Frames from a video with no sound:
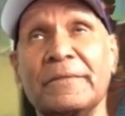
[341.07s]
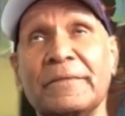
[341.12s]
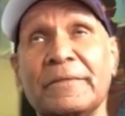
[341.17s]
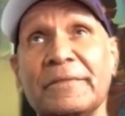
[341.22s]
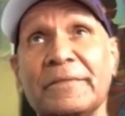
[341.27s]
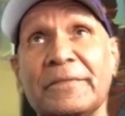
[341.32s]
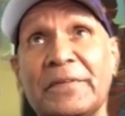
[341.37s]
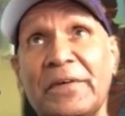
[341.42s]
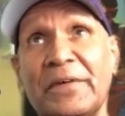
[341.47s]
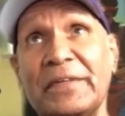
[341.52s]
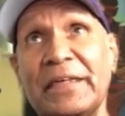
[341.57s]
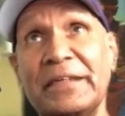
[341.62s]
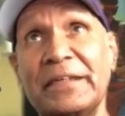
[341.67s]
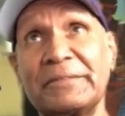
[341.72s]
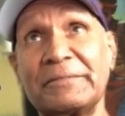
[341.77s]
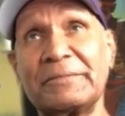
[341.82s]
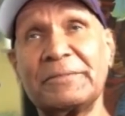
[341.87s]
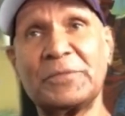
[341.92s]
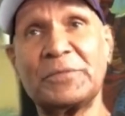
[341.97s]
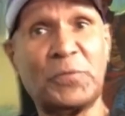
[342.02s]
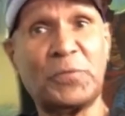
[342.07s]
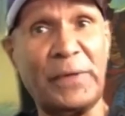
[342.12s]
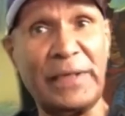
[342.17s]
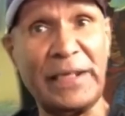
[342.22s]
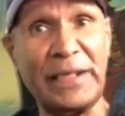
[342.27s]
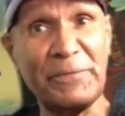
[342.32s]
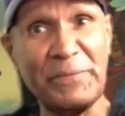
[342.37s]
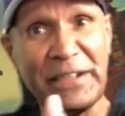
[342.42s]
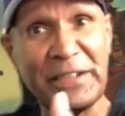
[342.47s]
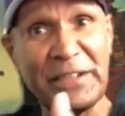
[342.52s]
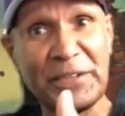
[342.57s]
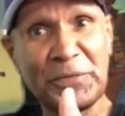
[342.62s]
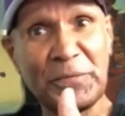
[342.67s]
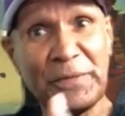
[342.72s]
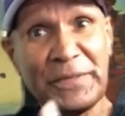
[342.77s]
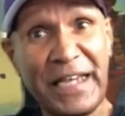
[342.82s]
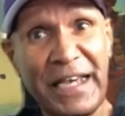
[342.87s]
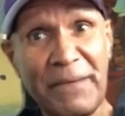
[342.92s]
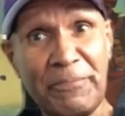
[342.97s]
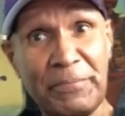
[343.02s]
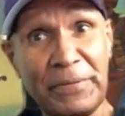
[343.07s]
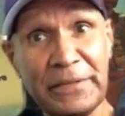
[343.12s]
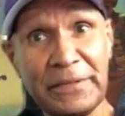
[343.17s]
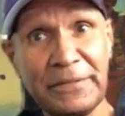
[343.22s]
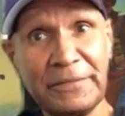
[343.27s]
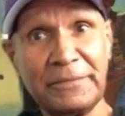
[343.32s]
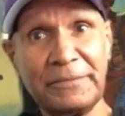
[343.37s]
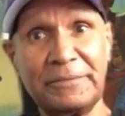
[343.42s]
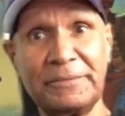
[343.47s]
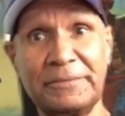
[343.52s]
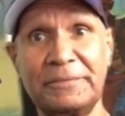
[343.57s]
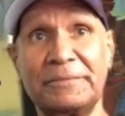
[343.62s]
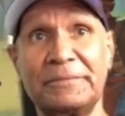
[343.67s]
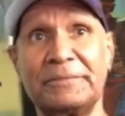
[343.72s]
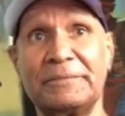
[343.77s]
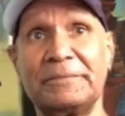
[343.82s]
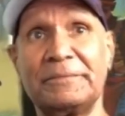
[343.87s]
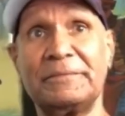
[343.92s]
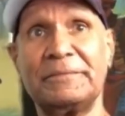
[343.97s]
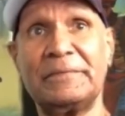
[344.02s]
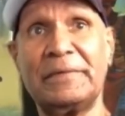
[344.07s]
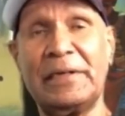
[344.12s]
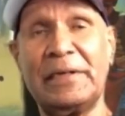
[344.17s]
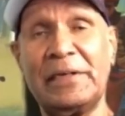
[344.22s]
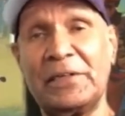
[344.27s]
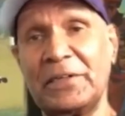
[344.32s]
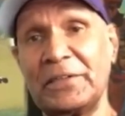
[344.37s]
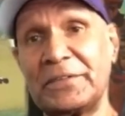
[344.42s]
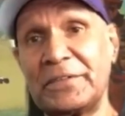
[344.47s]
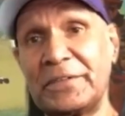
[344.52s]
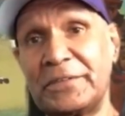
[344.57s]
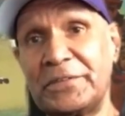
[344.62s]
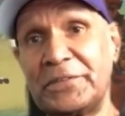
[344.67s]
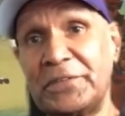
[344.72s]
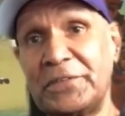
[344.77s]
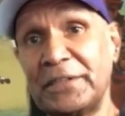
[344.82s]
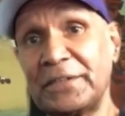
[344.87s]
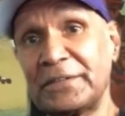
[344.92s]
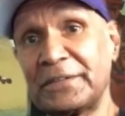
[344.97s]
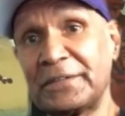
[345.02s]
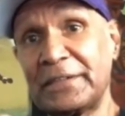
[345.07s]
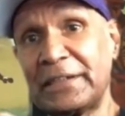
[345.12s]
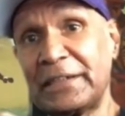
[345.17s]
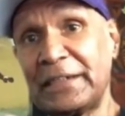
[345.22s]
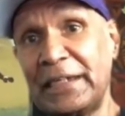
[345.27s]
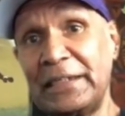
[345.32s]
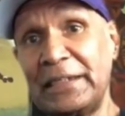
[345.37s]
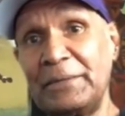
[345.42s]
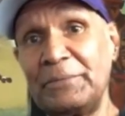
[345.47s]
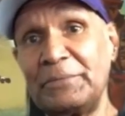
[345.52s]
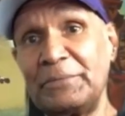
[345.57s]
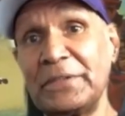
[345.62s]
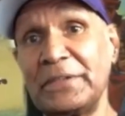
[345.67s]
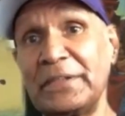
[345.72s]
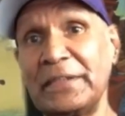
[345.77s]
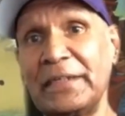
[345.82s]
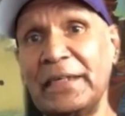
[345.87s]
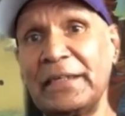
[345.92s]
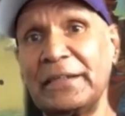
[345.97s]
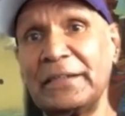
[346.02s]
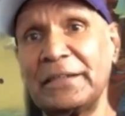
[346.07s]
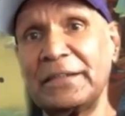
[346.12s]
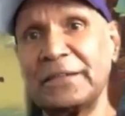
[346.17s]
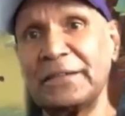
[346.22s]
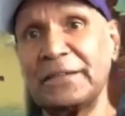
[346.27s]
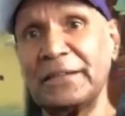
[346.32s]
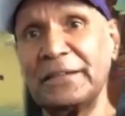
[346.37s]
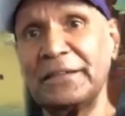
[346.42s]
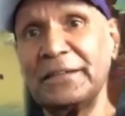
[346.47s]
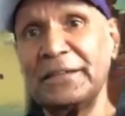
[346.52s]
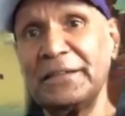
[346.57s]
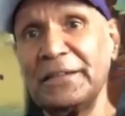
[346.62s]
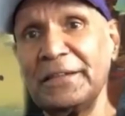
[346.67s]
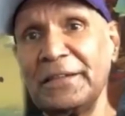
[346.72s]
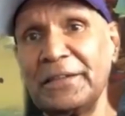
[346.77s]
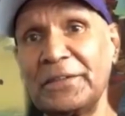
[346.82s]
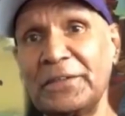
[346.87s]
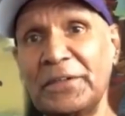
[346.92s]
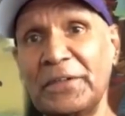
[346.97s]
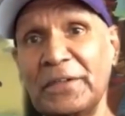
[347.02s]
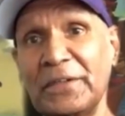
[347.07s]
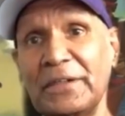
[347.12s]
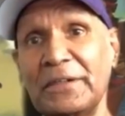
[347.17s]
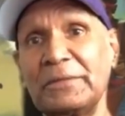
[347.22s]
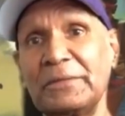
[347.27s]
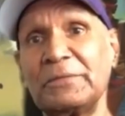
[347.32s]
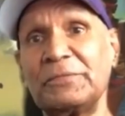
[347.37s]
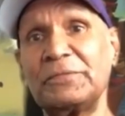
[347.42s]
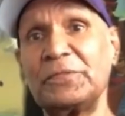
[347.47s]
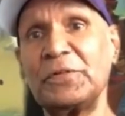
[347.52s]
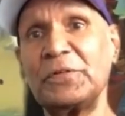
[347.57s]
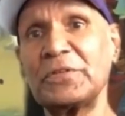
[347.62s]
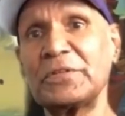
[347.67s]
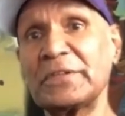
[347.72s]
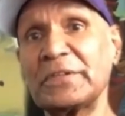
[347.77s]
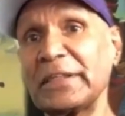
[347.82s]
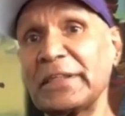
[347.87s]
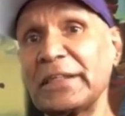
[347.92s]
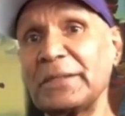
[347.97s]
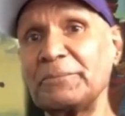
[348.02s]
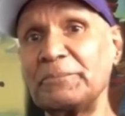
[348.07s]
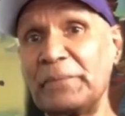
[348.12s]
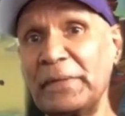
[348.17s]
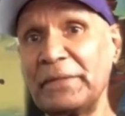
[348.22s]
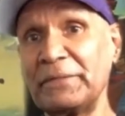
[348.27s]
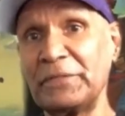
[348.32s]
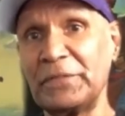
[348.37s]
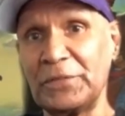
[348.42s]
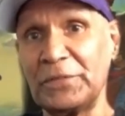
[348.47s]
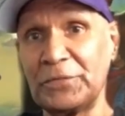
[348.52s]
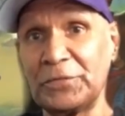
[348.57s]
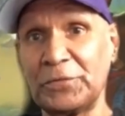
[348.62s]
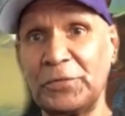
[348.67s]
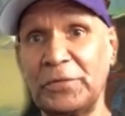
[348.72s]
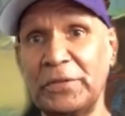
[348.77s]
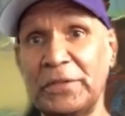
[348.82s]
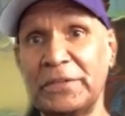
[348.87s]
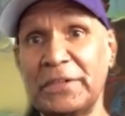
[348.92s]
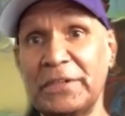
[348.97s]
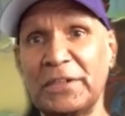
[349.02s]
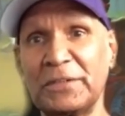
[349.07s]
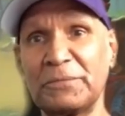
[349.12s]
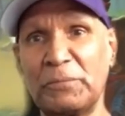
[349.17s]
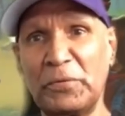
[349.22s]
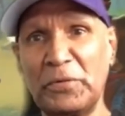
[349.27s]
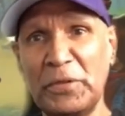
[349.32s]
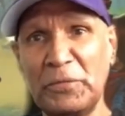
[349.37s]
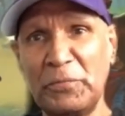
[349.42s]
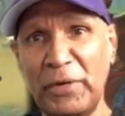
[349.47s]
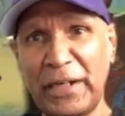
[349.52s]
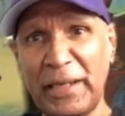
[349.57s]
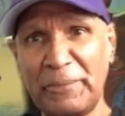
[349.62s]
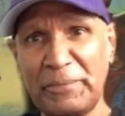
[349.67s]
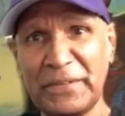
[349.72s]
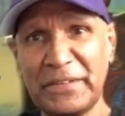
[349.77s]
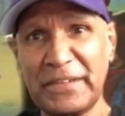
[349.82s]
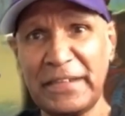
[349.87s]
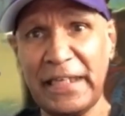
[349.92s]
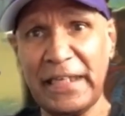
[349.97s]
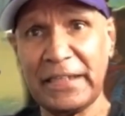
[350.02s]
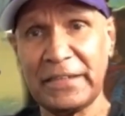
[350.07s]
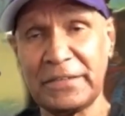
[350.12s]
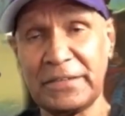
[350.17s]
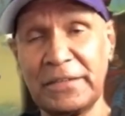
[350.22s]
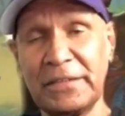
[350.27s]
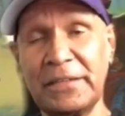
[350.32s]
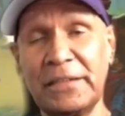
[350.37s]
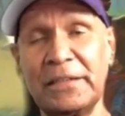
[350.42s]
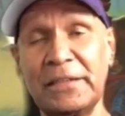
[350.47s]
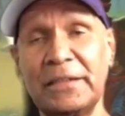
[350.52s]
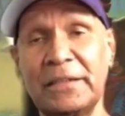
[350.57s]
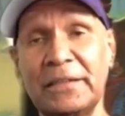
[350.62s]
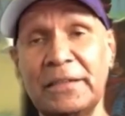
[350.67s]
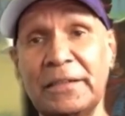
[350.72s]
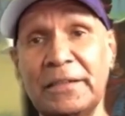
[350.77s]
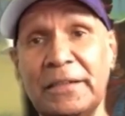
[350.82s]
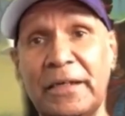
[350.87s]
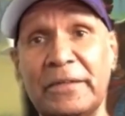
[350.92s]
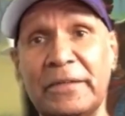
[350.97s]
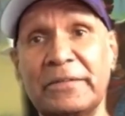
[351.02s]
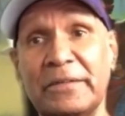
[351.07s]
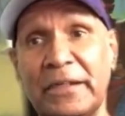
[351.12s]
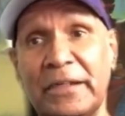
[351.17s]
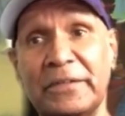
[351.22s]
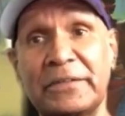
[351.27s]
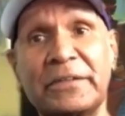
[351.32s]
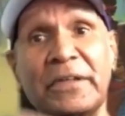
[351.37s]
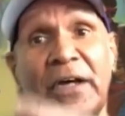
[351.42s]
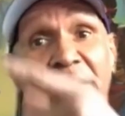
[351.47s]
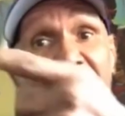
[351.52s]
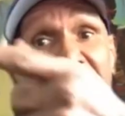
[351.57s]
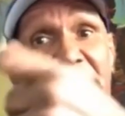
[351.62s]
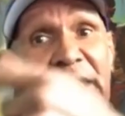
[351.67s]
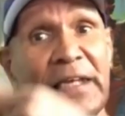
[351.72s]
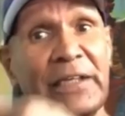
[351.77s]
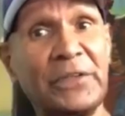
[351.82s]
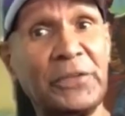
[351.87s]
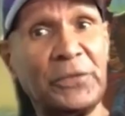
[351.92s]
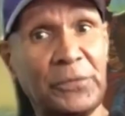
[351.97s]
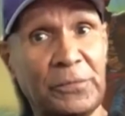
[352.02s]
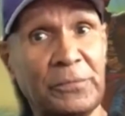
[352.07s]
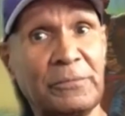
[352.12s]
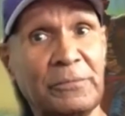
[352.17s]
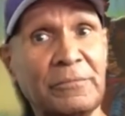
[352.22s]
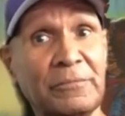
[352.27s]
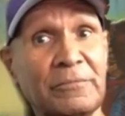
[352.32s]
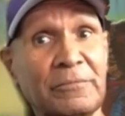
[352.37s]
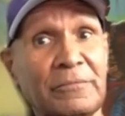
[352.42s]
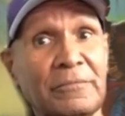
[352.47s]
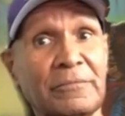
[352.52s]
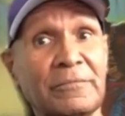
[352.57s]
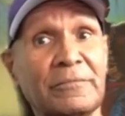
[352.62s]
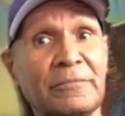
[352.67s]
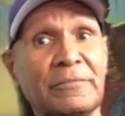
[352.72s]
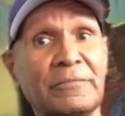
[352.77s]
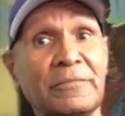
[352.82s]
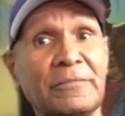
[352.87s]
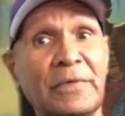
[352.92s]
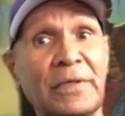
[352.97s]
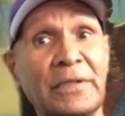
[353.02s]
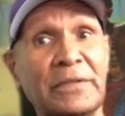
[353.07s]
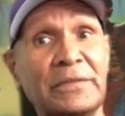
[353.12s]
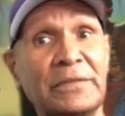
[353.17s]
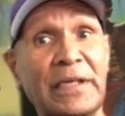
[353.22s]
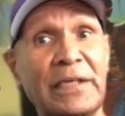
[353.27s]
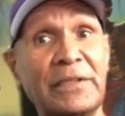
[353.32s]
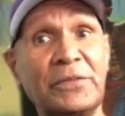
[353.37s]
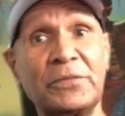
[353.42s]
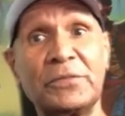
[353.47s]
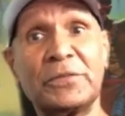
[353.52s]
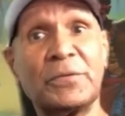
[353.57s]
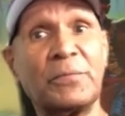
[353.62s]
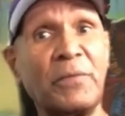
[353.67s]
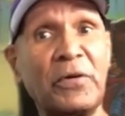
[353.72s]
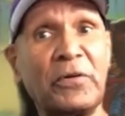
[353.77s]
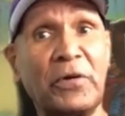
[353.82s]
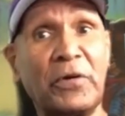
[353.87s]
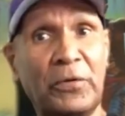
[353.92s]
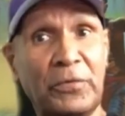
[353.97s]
So then 20 minutes was up and I just came to the end of the, you know, the first little bit of the story. She goes, Boori, what happens next? I said, I'll tell you tomorrow.